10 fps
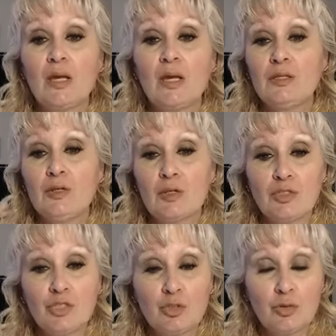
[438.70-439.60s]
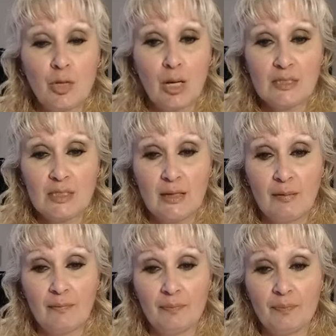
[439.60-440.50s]
You can do content.
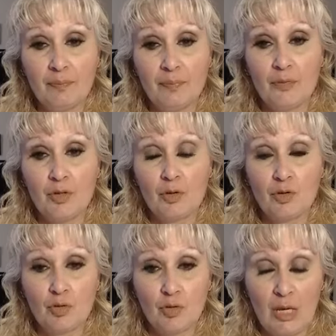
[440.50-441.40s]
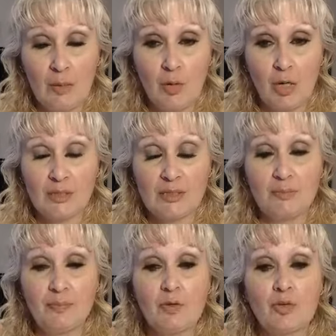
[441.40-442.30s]
You can ebooks.
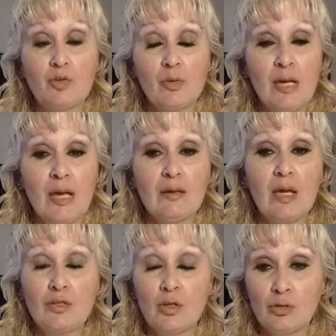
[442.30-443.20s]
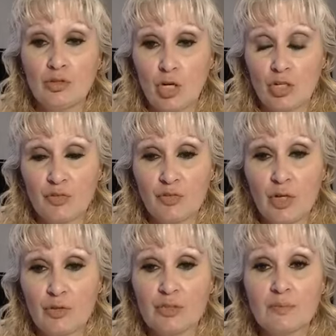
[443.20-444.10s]
You can create and you can charge for
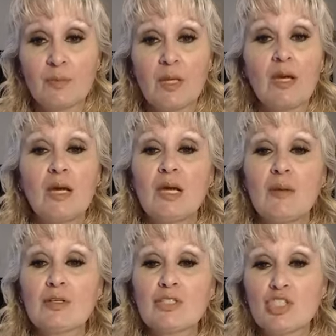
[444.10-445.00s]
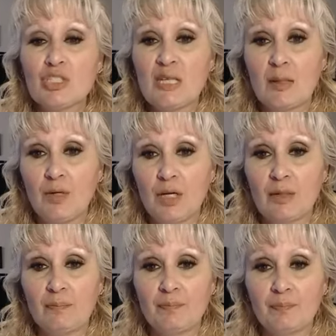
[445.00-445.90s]
those. Ebooks is just like a book.
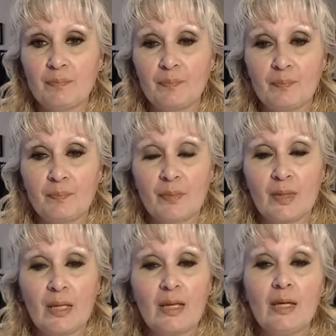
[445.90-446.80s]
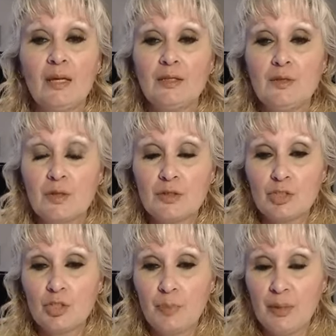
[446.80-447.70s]
You can
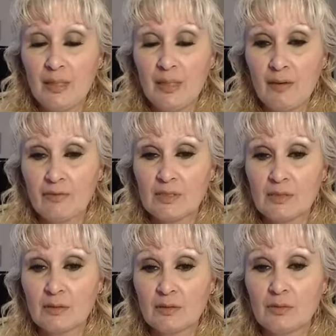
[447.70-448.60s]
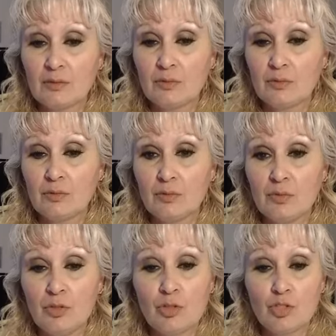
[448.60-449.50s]
do PDFs.
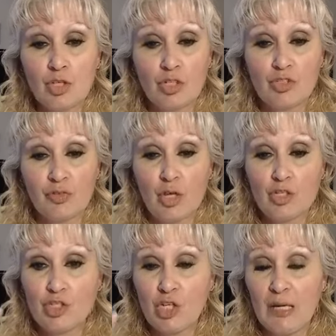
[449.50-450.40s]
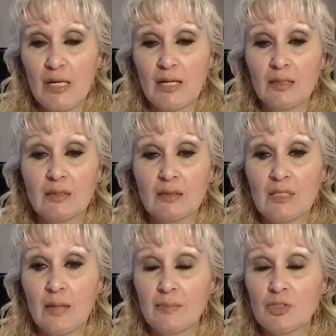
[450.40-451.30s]
You can charge for those. Training,
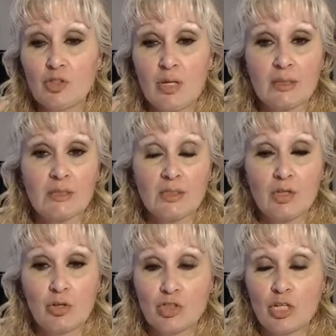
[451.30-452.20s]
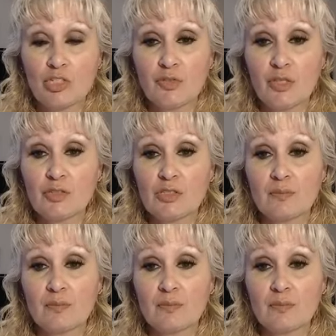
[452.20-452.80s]
tips, tricks. You can charge for those.